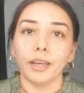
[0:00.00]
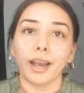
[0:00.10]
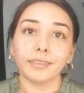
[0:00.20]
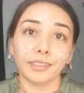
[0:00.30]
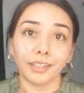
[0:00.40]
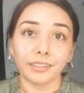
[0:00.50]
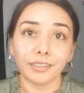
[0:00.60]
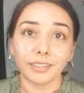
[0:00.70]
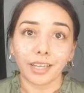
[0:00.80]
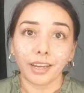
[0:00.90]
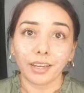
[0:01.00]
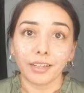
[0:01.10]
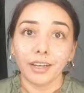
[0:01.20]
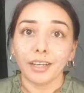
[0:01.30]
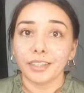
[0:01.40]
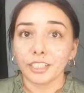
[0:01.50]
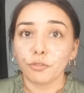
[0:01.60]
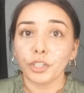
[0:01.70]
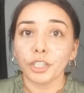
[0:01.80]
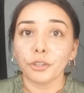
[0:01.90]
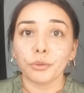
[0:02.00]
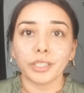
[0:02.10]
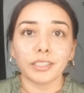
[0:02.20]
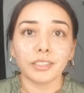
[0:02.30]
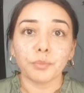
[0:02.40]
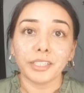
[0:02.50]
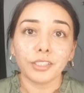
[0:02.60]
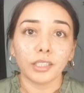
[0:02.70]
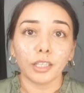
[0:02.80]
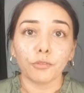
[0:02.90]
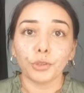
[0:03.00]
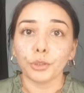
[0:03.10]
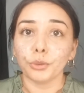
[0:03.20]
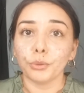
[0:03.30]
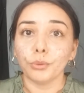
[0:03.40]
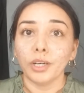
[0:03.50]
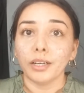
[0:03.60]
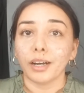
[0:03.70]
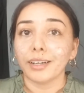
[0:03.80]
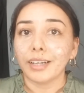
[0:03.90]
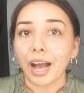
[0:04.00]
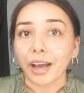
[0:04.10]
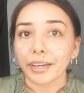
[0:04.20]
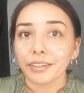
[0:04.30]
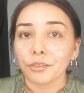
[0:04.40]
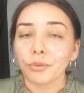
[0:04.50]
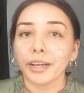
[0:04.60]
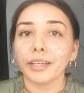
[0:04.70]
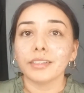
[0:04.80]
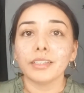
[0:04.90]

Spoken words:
At the end of the day, this video is meant to give you a guide, right?